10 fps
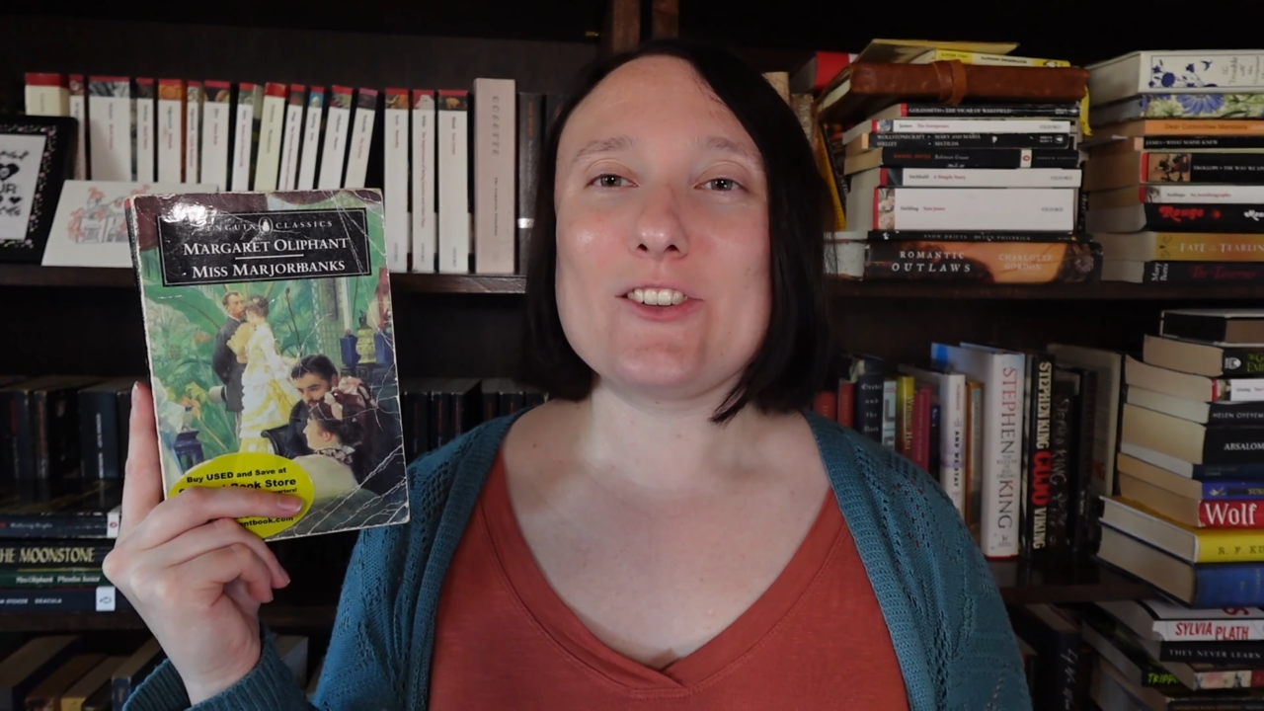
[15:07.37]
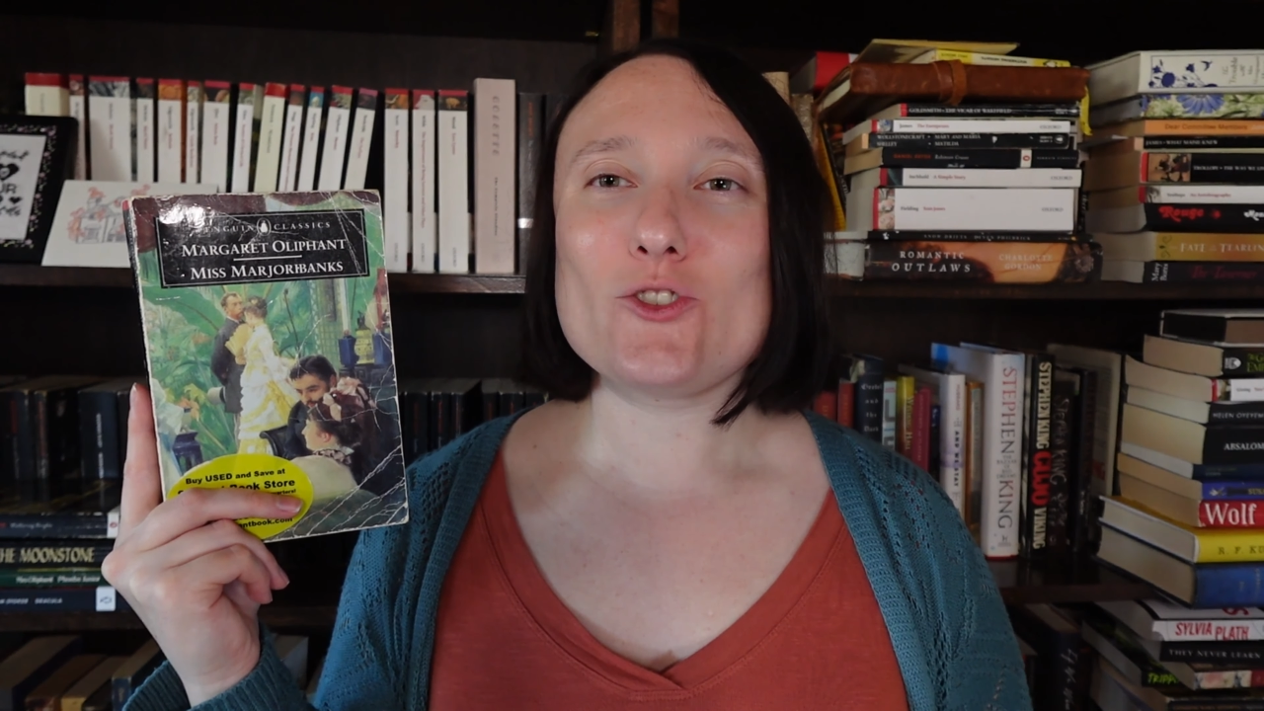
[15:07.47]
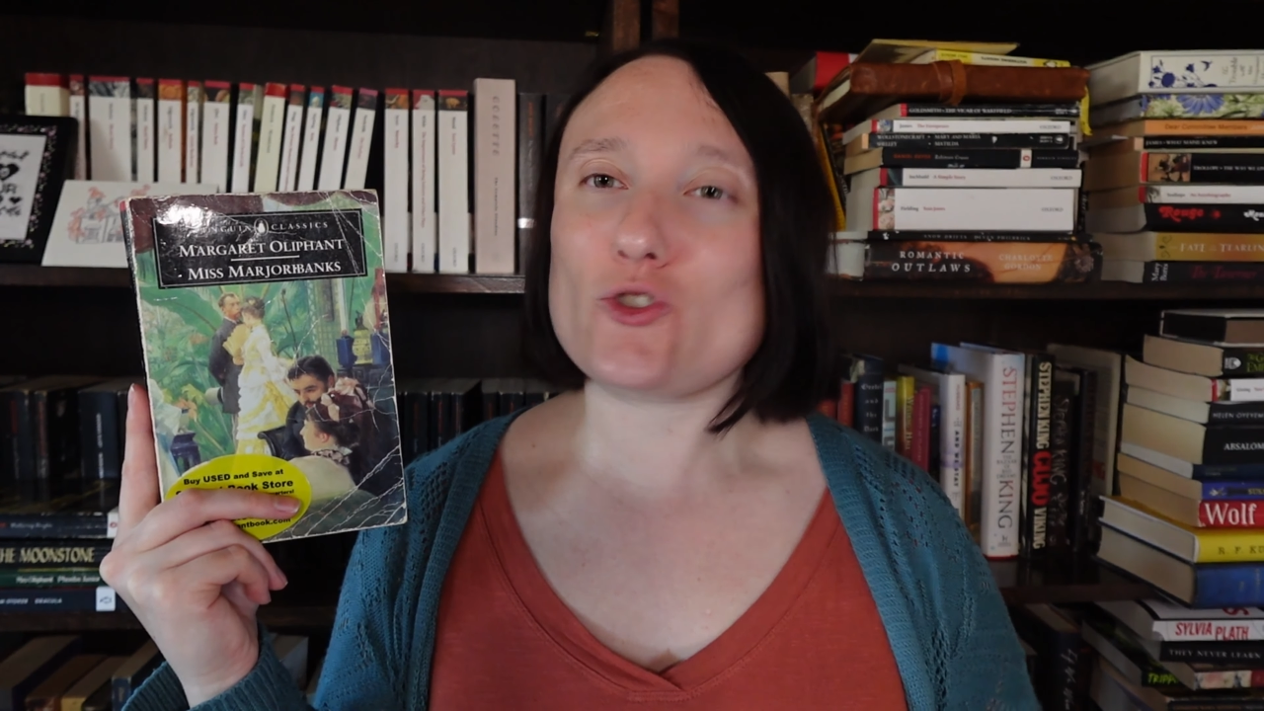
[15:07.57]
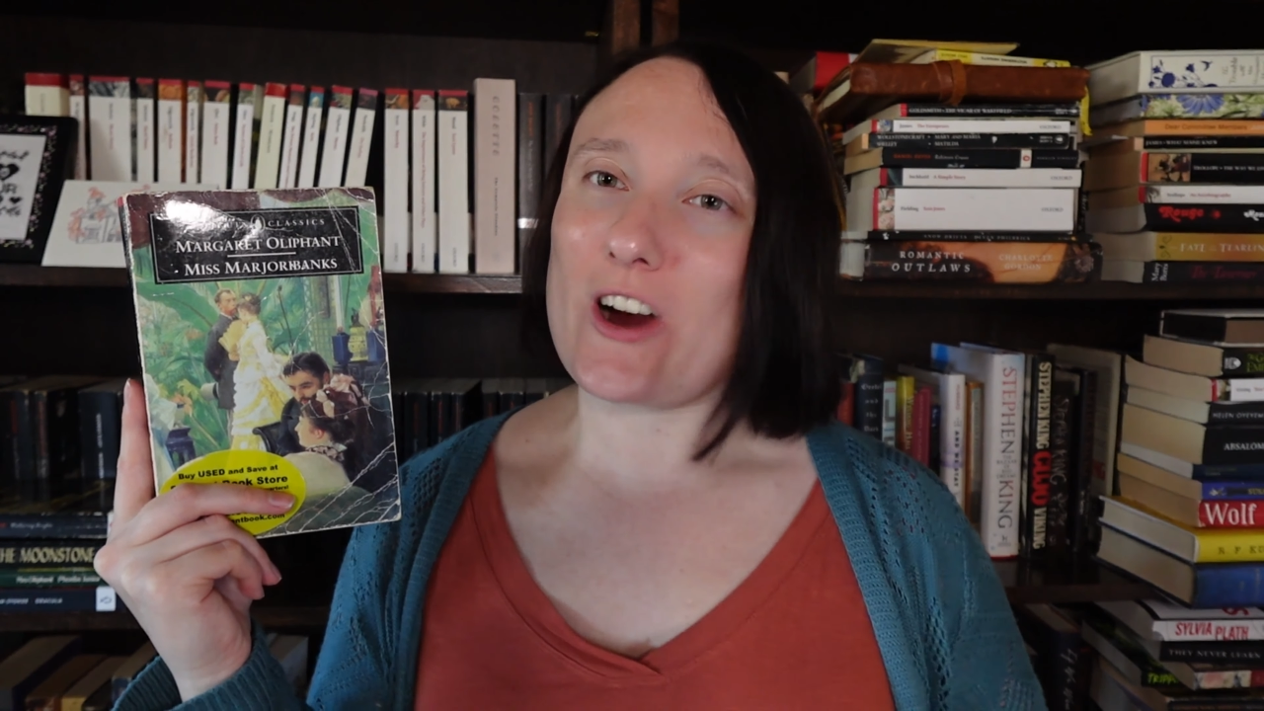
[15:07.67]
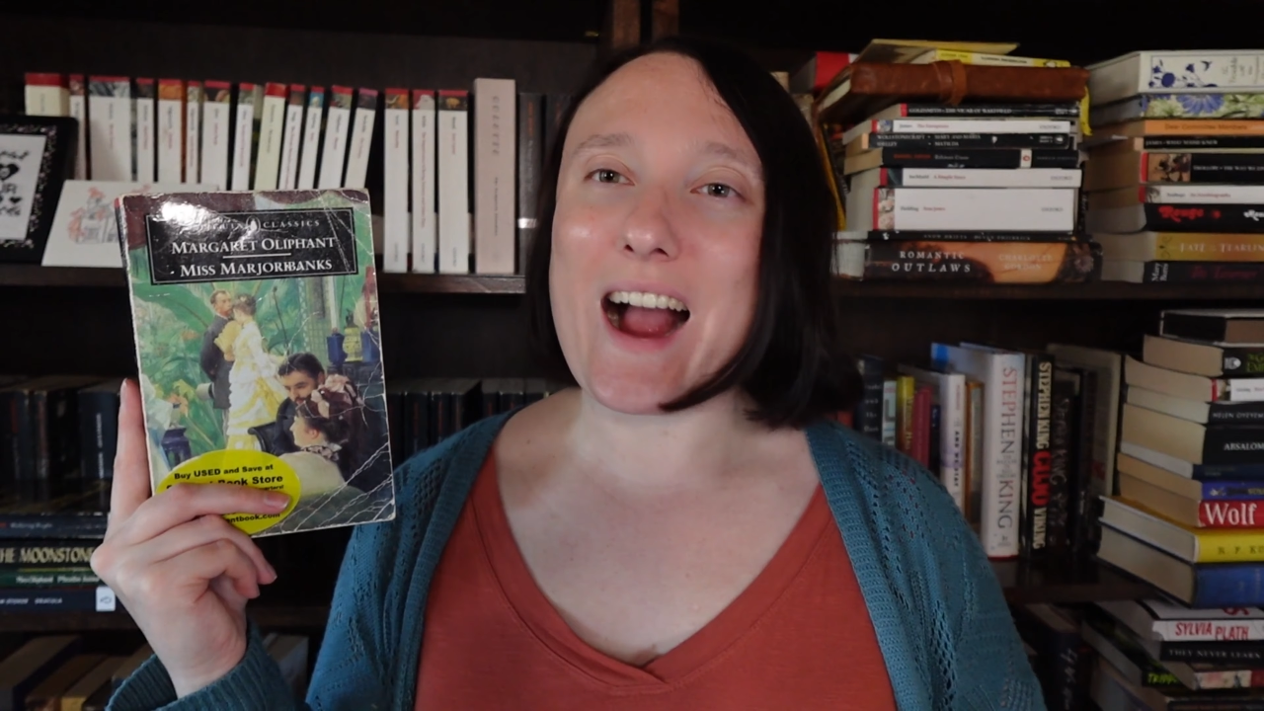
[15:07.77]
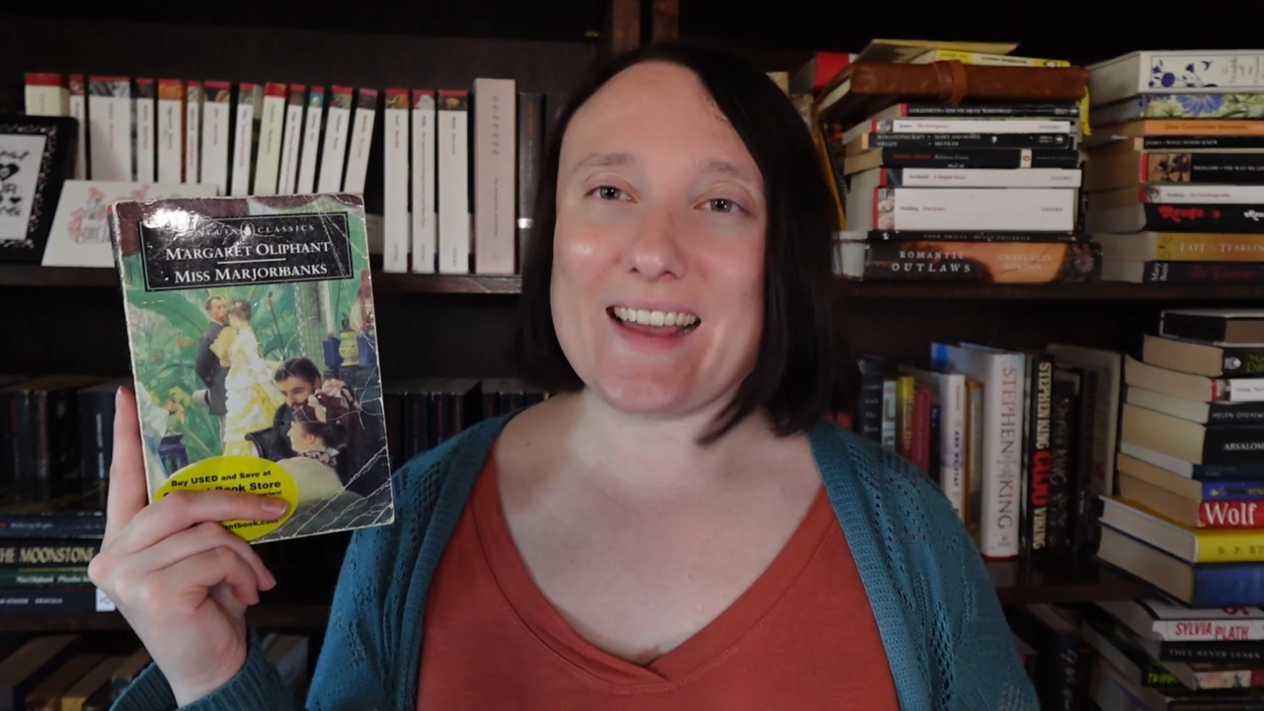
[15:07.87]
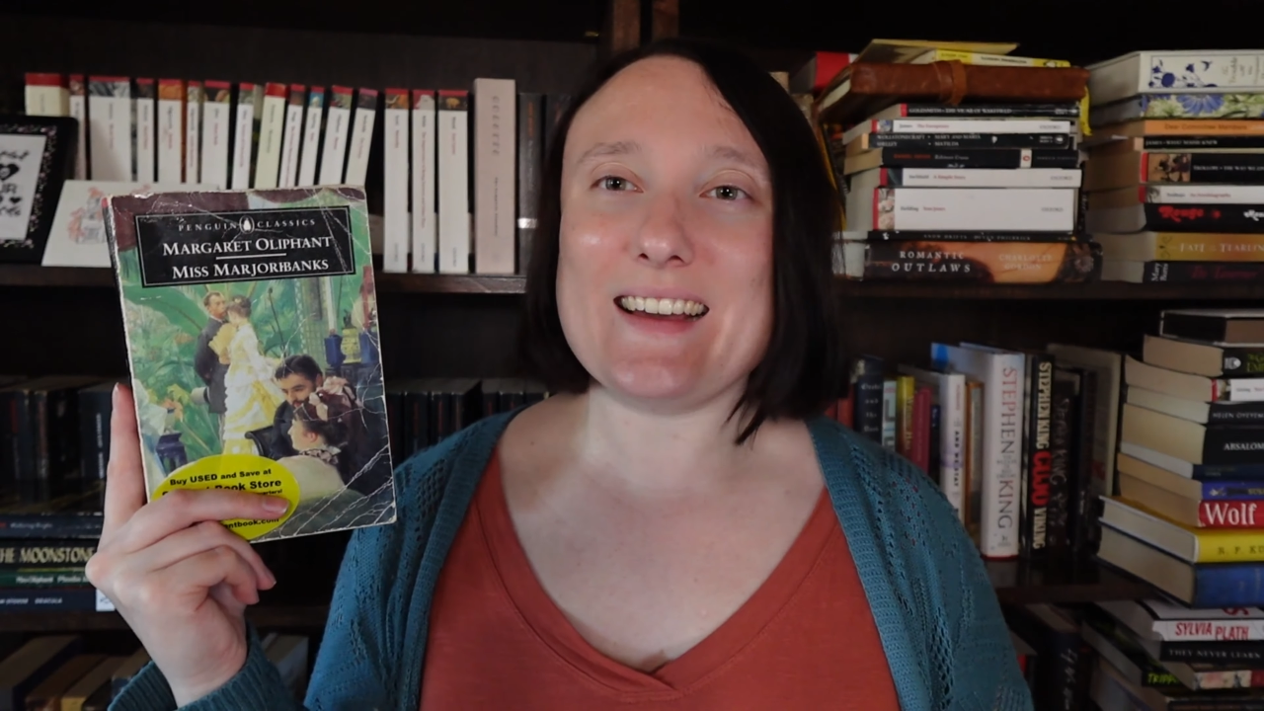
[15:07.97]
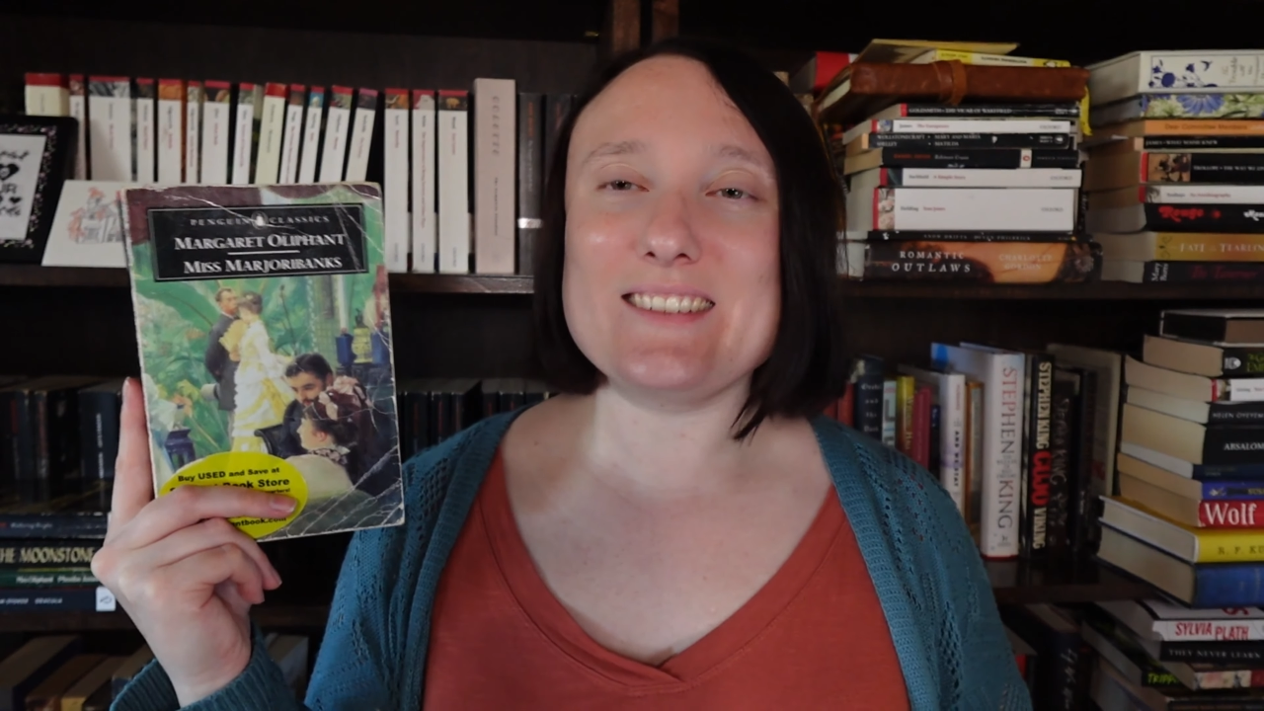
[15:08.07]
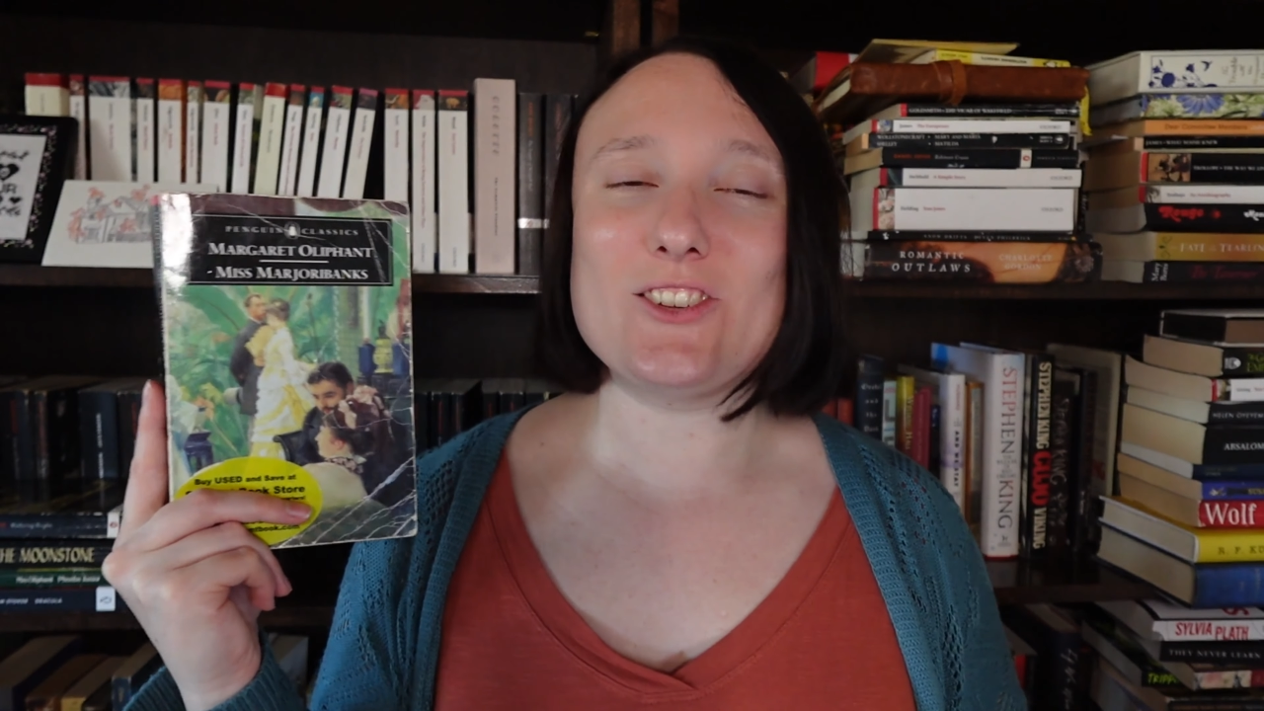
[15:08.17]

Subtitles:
trying